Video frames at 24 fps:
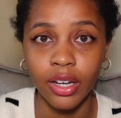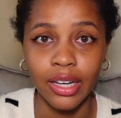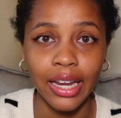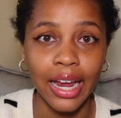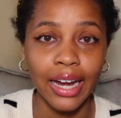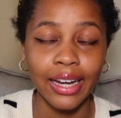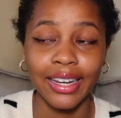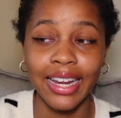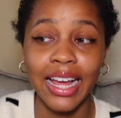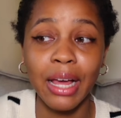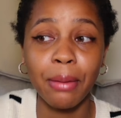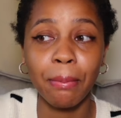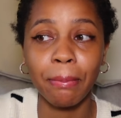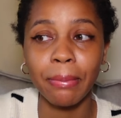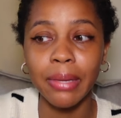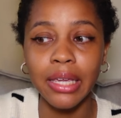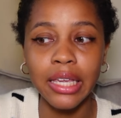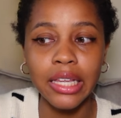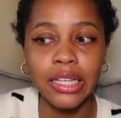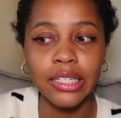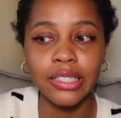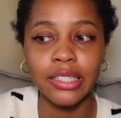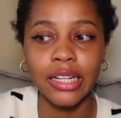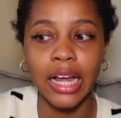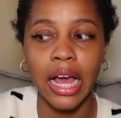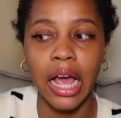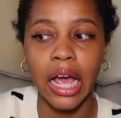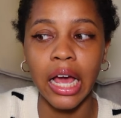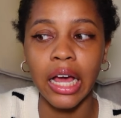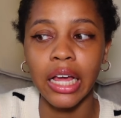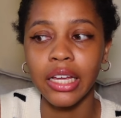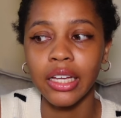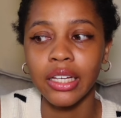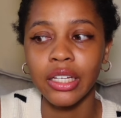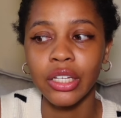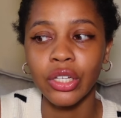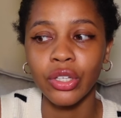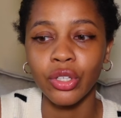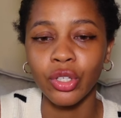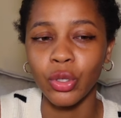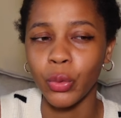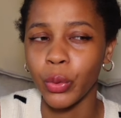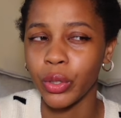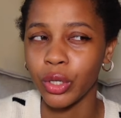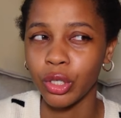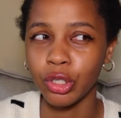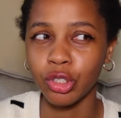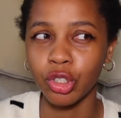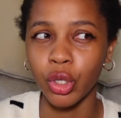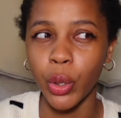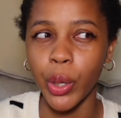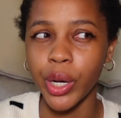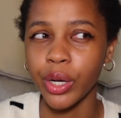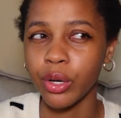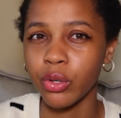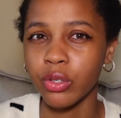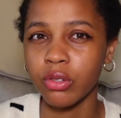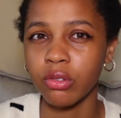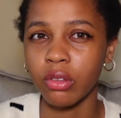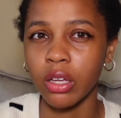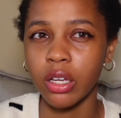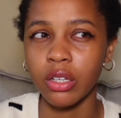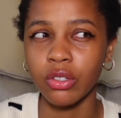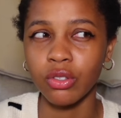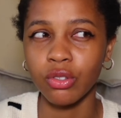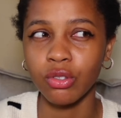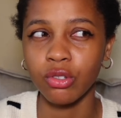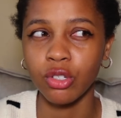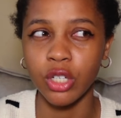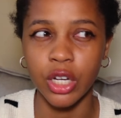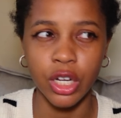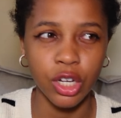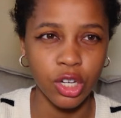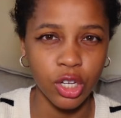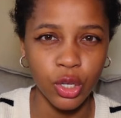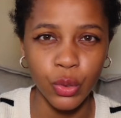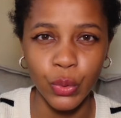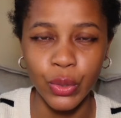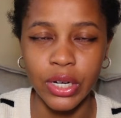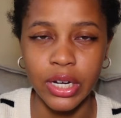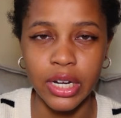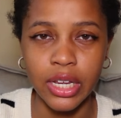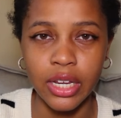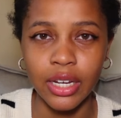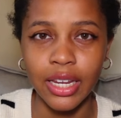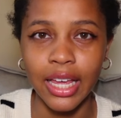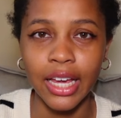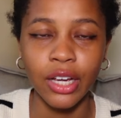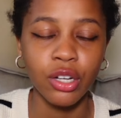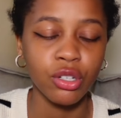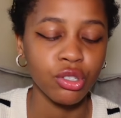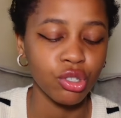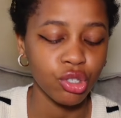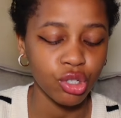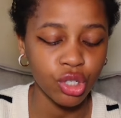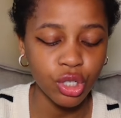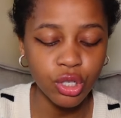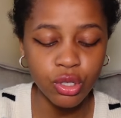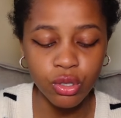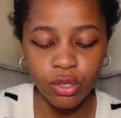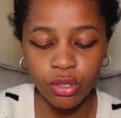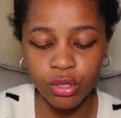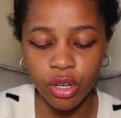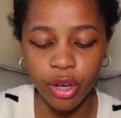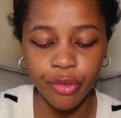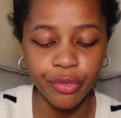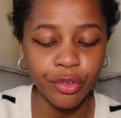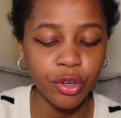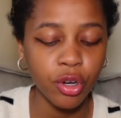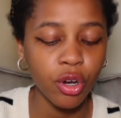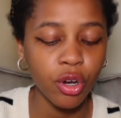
Like, that means that you are not doing those things genuinely. Like, continue to serve